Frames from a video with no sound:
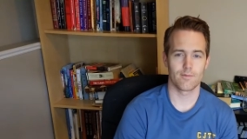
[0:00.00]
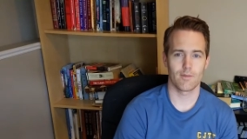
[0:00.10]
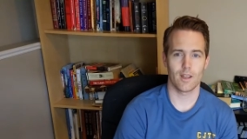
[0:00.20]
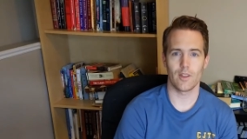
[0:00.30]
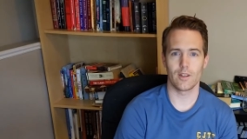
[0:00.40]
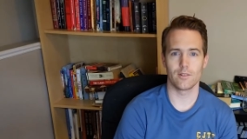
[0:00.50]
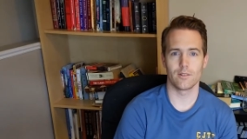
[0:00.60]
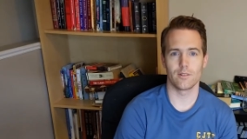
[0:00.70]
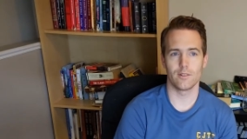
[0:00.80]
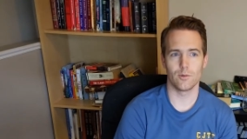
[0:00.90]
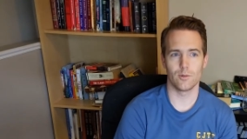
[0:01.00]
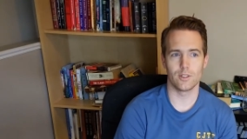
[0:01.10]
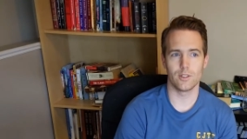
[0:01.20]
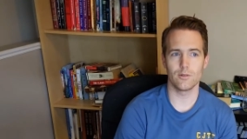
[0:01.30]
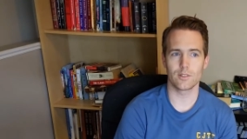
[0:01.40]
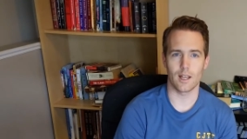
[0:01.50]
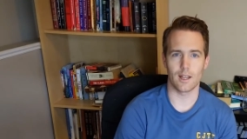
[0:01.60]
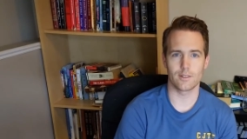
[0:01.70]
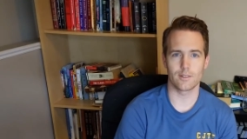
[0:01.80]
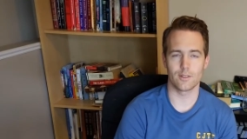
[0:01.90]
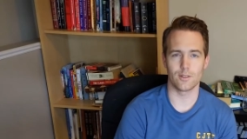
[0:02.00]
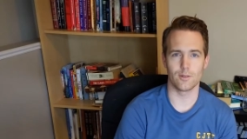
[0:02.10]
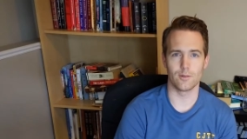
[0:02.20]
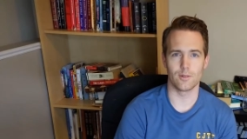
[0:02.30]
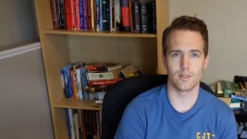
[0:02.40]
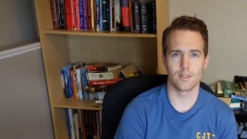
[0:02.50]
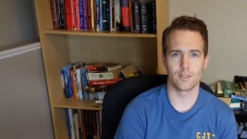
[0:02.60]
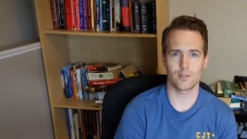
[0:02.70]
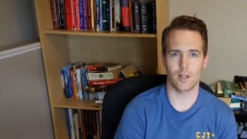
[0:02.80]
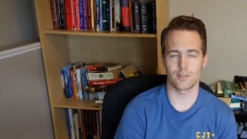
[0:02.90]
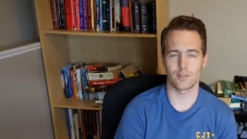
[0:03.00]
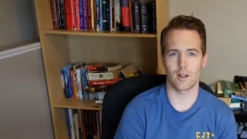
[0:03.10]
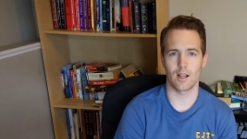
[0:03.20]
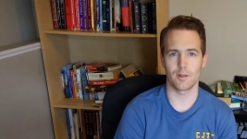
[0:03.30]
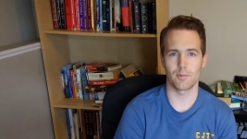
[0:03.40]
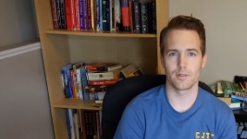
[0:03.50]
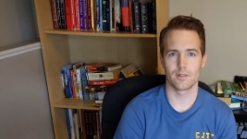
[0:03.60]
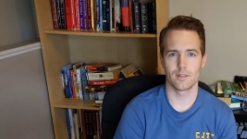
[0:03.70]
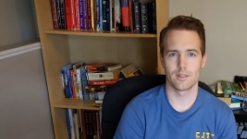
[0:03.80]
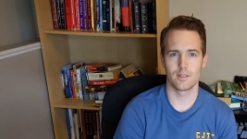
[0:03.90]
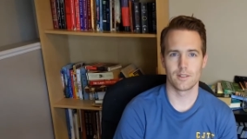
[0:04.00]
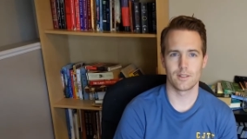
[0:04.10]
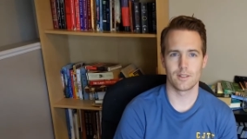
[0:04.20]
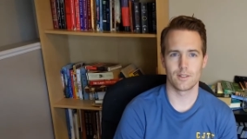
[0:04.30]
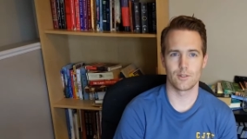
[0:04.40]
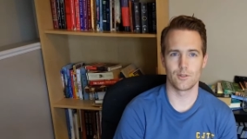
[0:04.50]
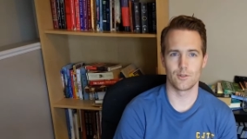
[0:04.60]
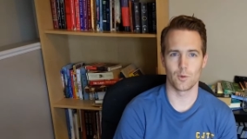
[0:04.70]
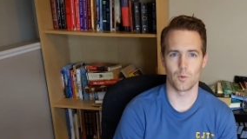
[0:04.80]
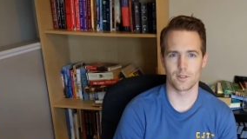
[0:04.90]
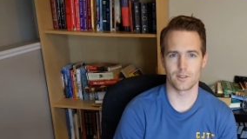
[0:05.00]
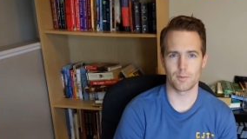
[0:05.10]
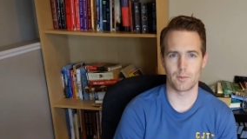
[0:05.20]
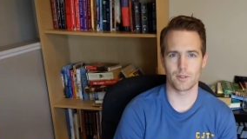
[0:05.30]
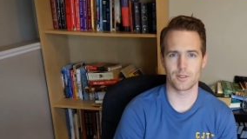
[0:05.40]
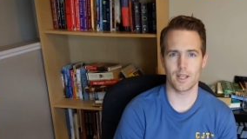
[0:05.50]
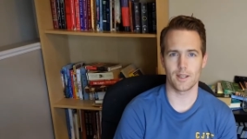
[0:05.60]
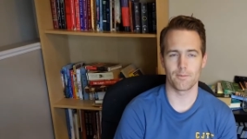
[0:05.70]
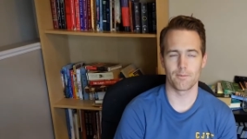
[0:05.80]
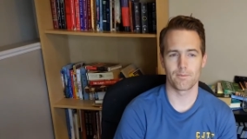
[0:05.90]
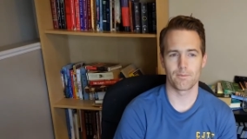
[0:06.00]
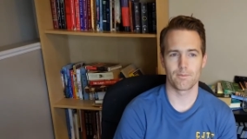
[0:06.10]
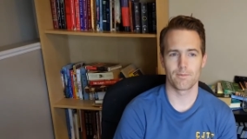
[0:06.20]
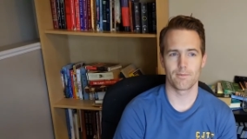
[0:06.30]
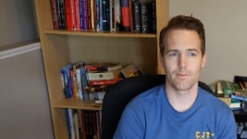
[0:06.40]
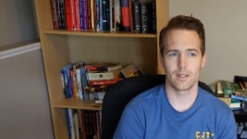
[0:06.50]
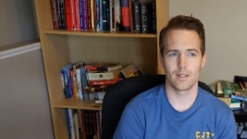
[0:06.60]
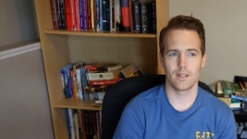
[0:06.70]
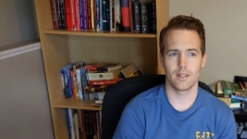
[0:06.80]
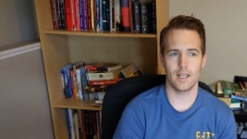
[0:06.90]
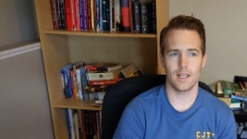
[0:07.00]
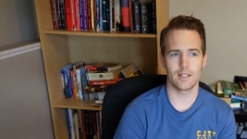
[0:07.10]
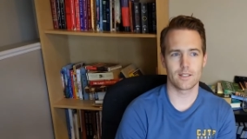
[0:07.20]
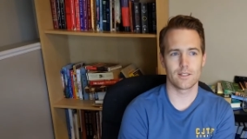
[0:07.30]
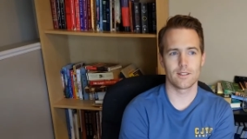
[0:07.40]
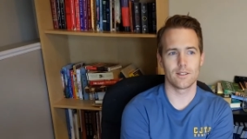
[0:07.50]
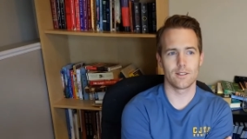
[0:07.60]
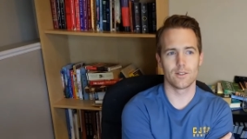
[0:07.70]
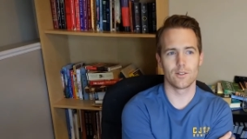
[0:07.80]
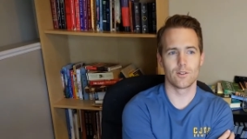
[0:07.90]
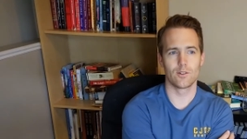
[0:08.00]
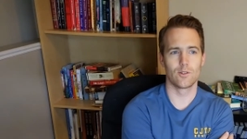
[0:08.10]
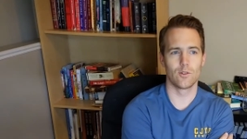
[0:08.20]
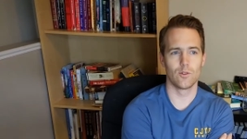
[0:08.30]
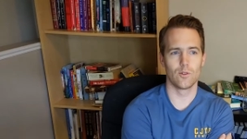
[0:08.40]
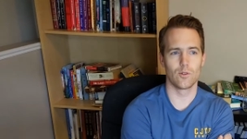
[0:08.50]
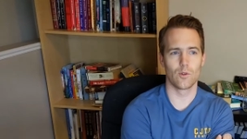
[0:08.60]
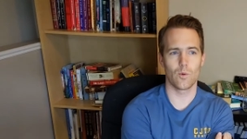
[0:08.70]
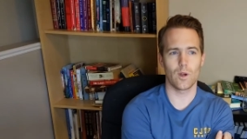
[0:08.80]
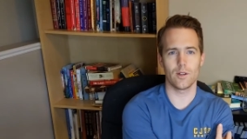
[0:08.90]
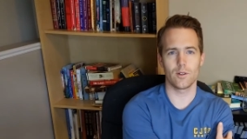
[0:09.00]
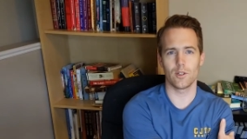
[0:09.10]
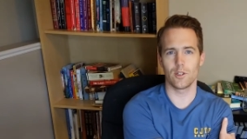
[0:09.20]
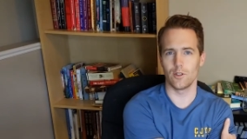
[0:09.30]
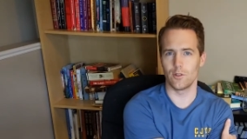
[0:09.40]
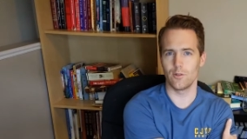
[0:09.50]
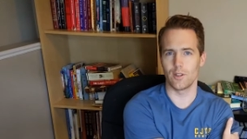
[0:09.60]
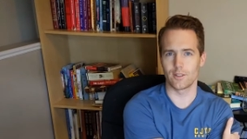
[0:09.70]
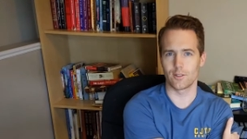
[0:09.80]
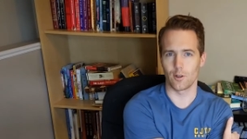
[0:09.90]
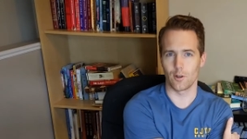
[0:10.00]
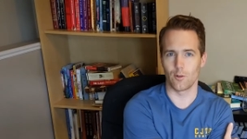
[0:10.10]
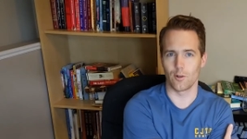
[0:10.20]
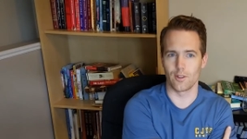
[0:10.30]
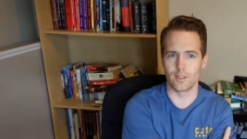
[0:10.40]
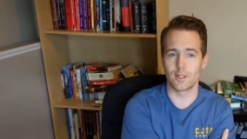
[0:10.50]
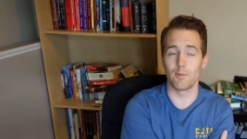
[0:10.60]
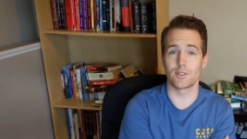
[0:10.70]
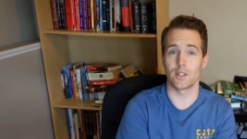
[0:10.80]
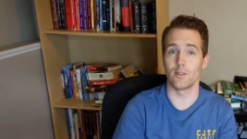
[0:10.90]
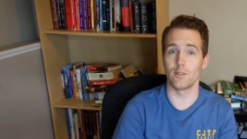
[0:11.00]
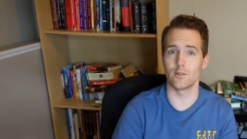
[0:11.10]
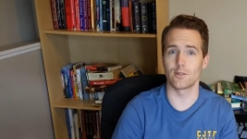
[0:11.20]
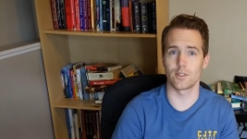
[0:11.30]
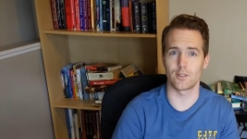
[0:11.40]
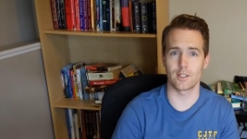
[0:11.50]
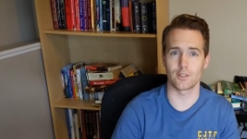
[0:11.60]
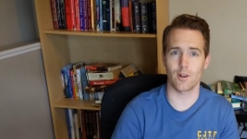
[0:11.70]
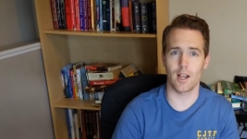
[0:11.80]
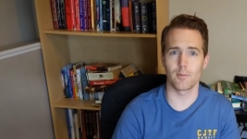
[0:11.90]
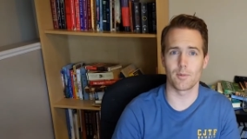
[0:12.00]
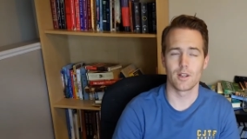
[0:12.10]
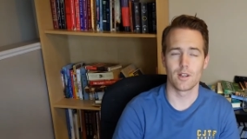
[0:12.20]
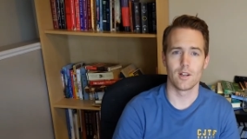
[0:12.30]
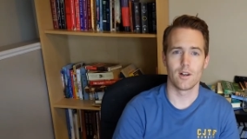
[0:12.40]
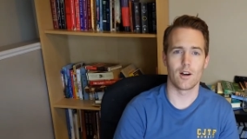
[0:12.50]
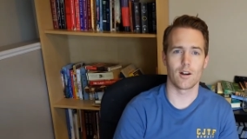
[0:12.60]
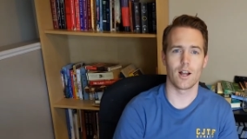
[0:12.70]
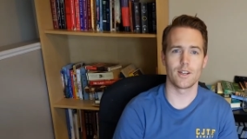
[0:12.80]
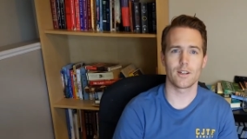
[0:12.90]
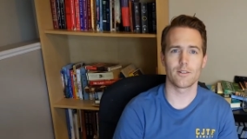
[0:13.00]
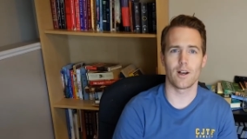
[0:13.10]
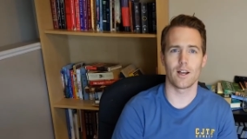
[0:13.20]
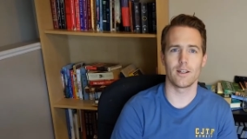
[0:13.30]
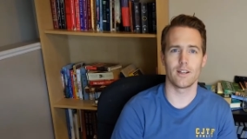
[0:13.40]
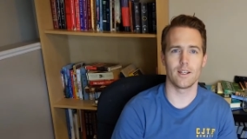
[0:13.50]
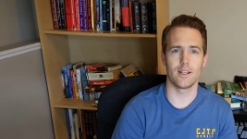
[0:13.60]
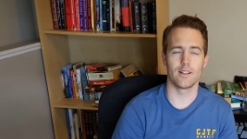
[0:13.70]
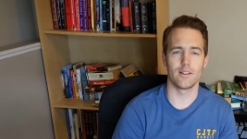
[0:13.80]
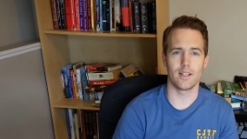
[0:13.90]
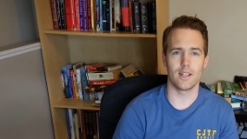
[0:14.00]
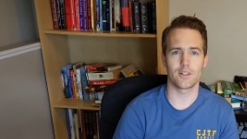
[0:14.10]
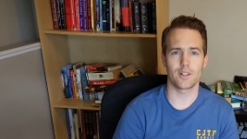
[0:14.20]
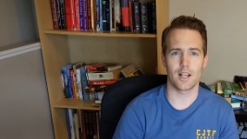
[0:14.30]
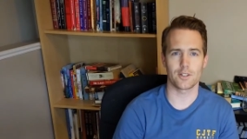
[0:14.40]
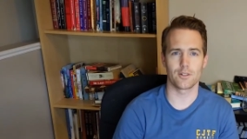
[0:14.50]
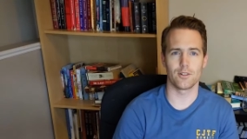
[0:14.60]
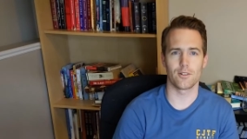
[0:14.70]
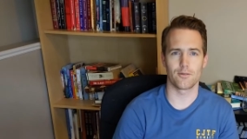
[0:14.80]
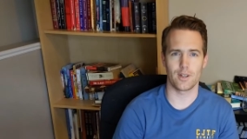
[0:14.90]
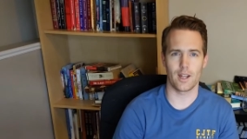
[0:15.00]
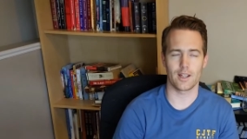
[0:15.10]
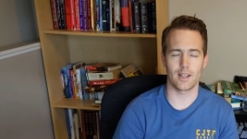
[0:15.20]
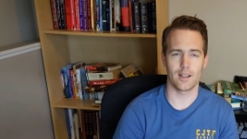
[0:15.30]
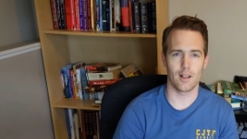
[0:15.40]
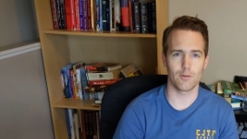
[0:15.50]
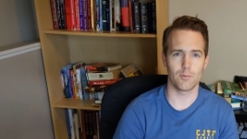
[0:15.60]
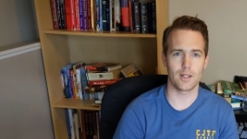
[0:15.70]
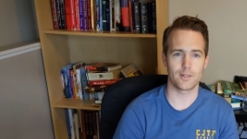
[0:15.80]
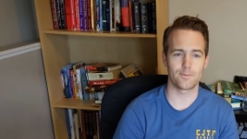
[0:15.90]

And then you would use that to transcribe the words that people say. And the way that you do this, or the symbols that you use to transcribe, are identified in the International Phonetic Alphabet.